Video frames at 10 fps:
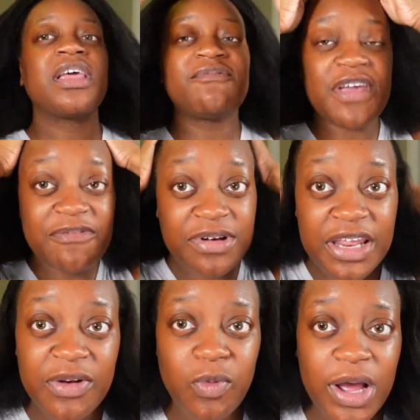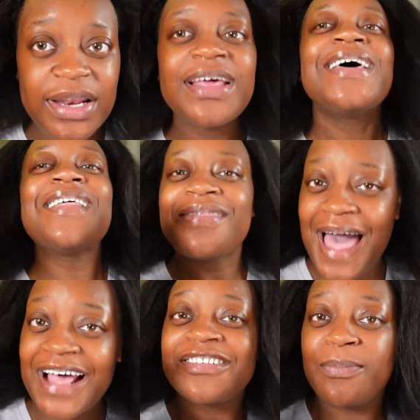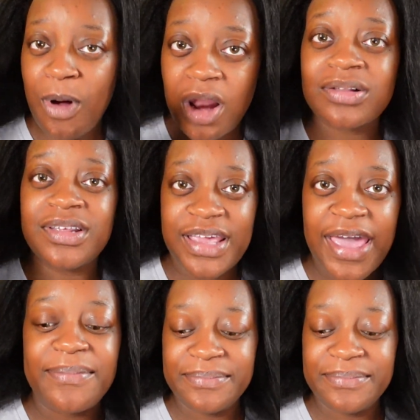if you ever needed one, that's the product to get.